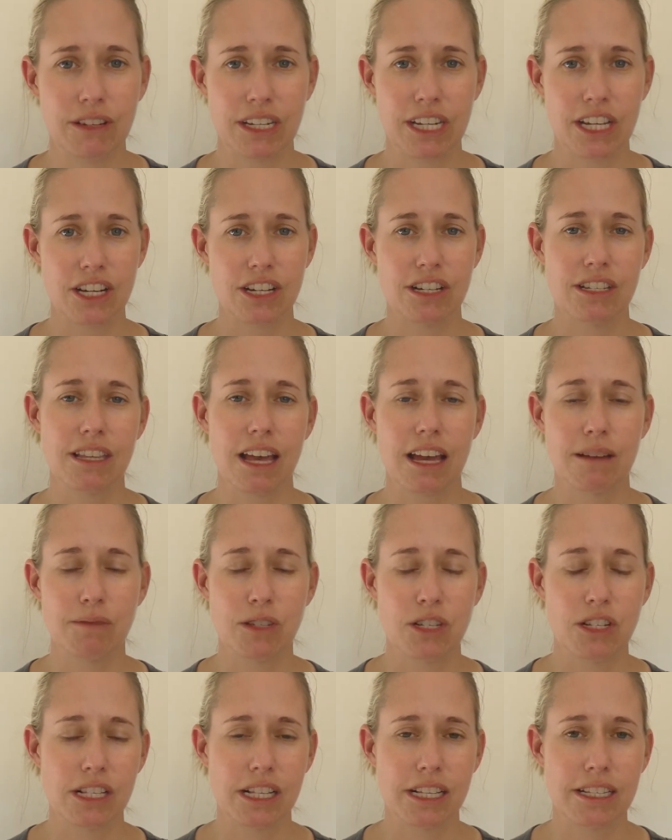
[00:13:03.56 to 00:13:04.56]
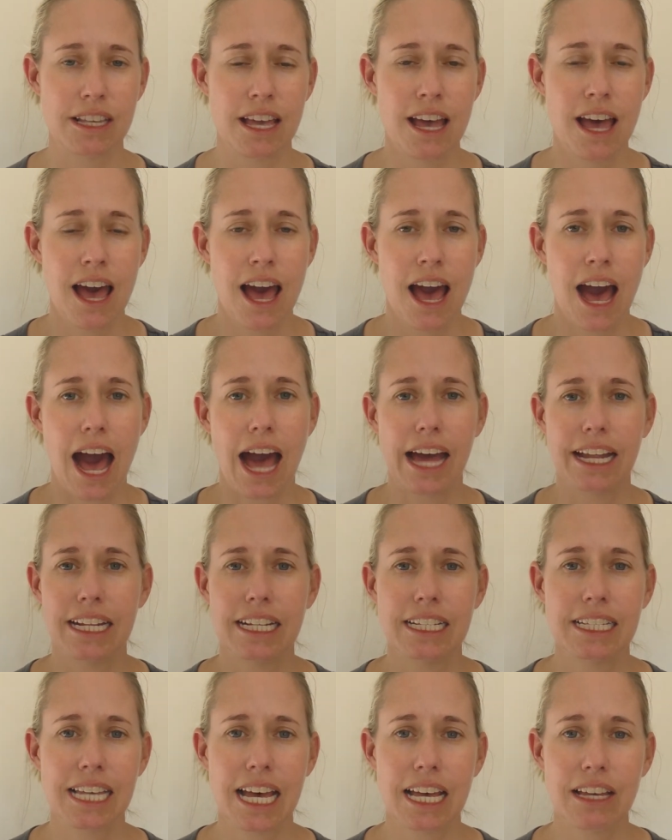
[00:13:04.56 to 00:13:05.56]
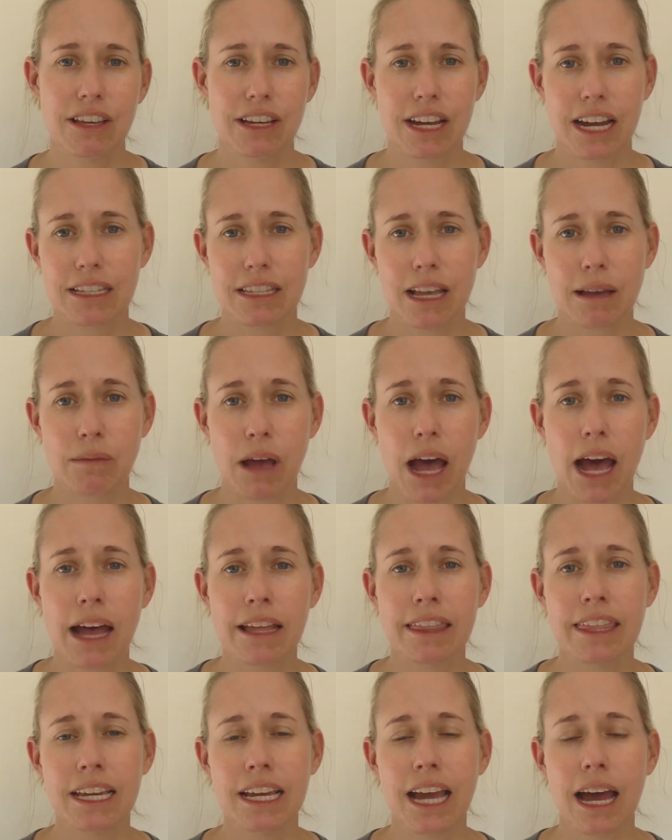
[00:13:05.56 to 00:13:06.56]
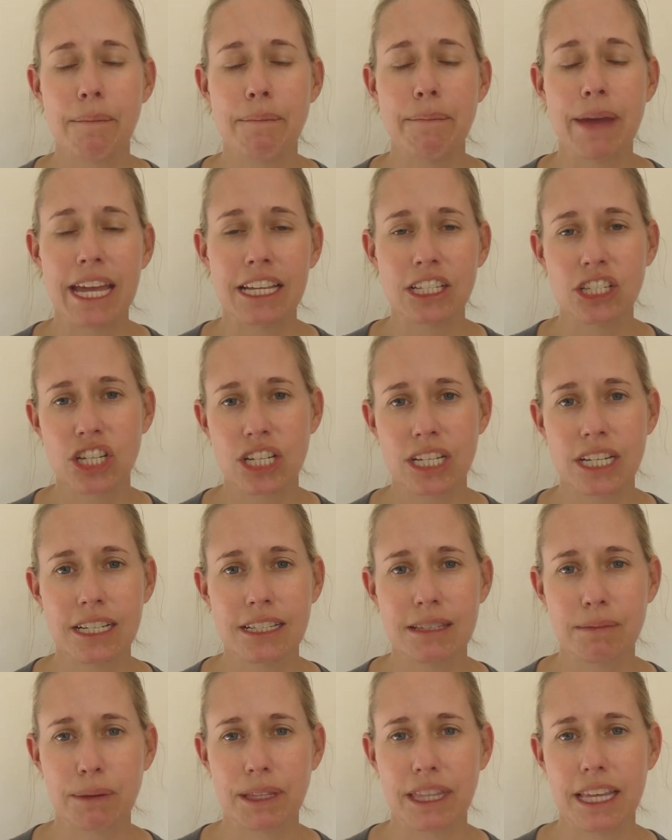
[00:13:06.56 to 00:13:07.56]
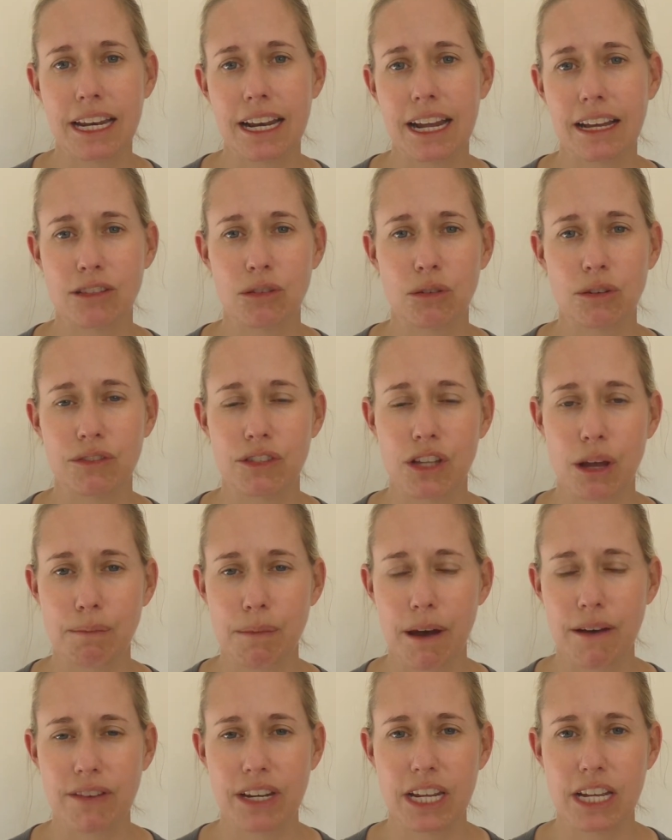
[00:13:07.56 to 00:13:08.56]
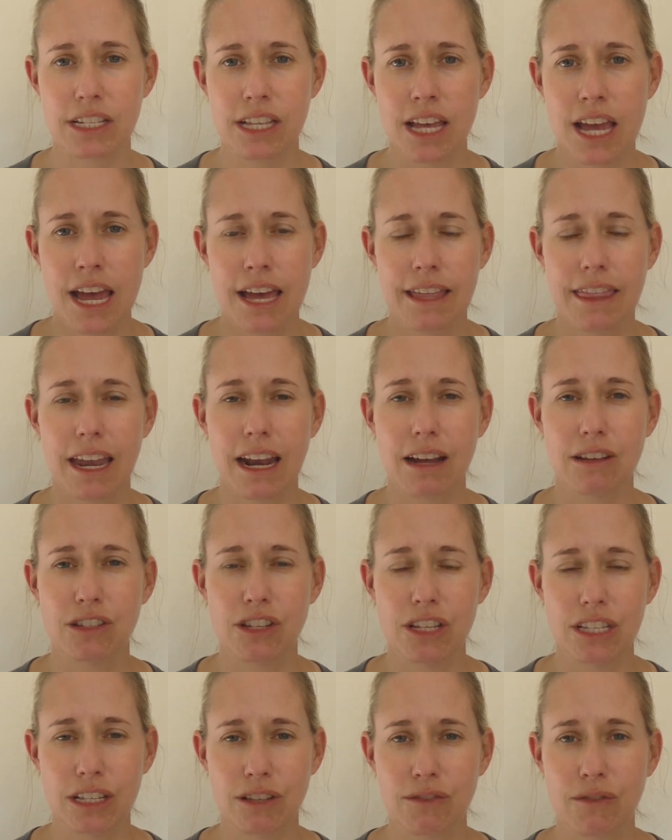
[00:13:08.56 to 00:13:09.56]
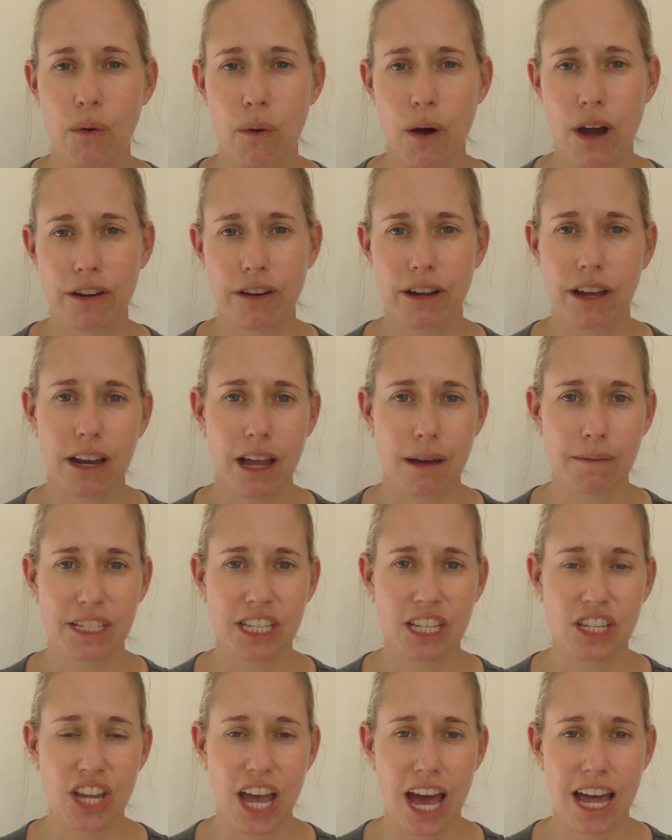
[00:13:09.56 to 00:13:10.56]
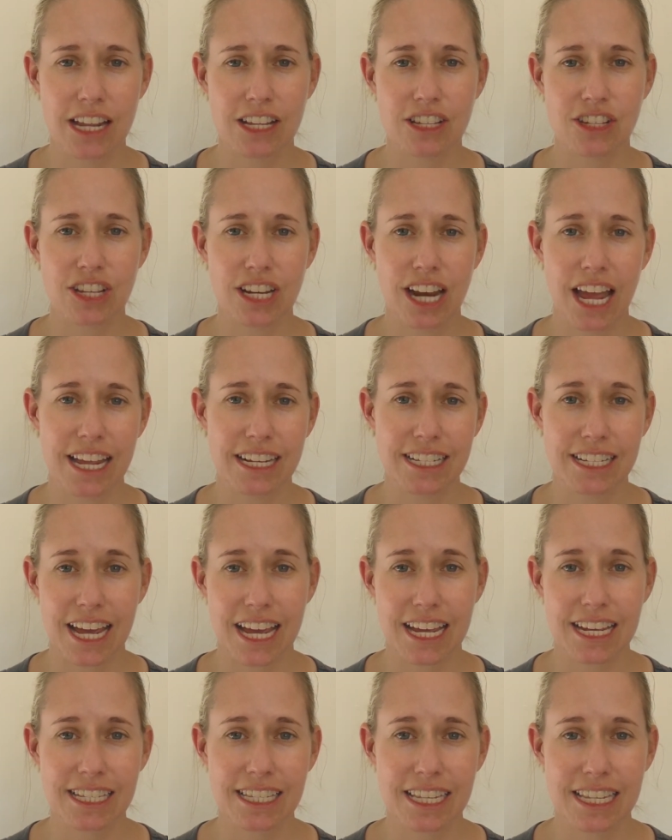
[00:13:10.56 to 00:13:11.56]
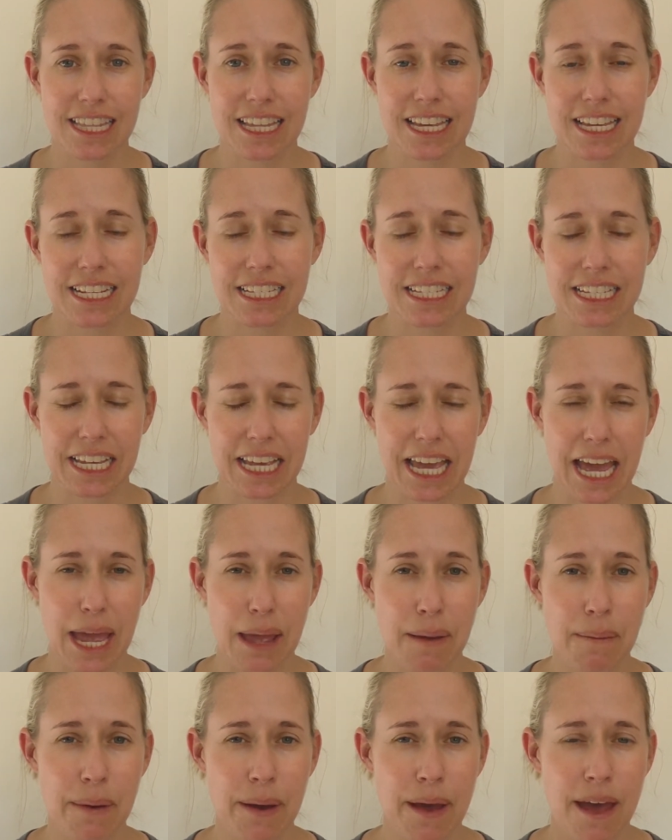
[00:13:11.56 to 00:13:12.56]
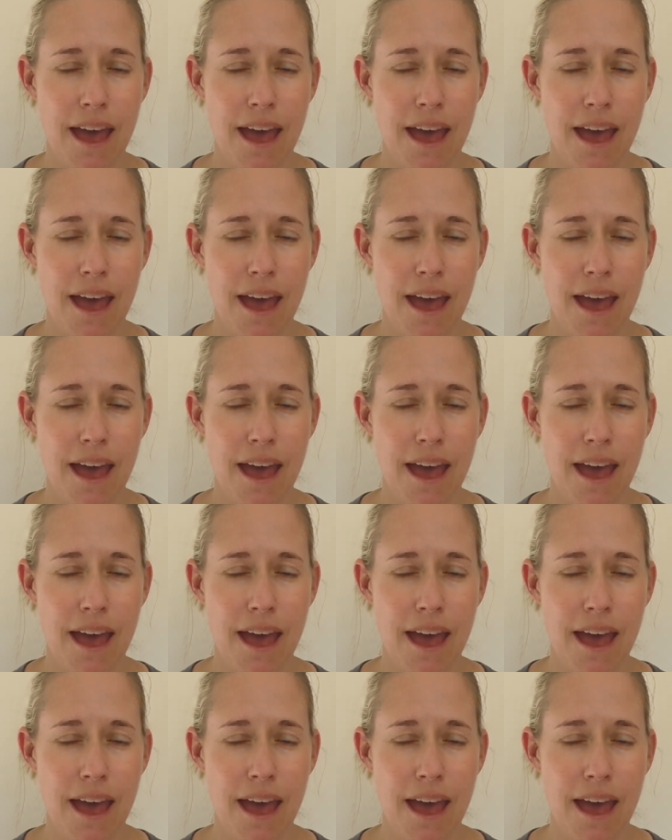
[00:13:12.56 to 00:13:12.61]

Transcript: videos, I'm useless. I didn't tell you guys, I think I mentioned it, but then I sort of stopped my videos, that I was doing this 400 kilometer challenge in 8 days in the Eastern Cape,